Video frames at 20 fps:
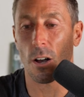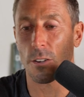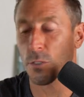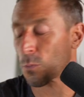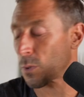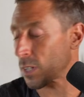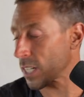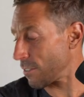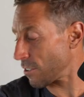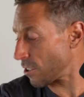
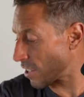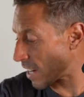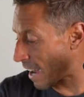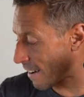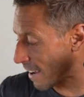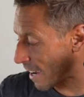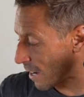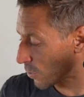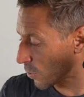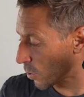Also, want to give a
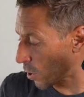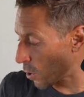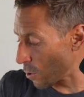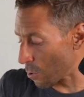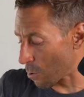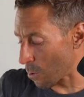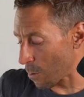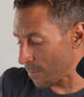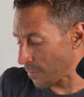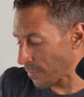shout out
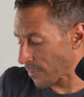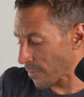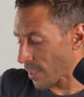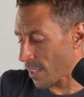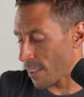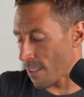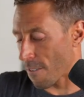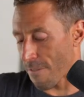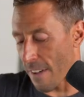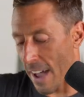to
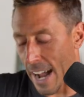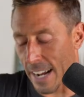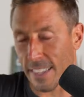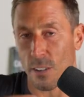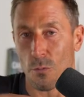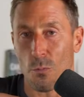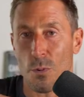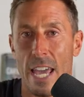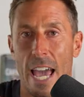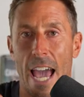the fact
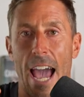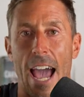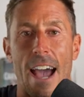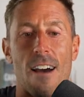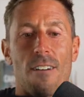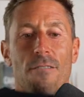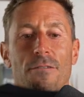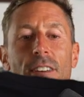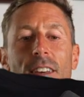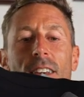that we
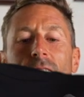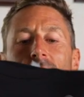have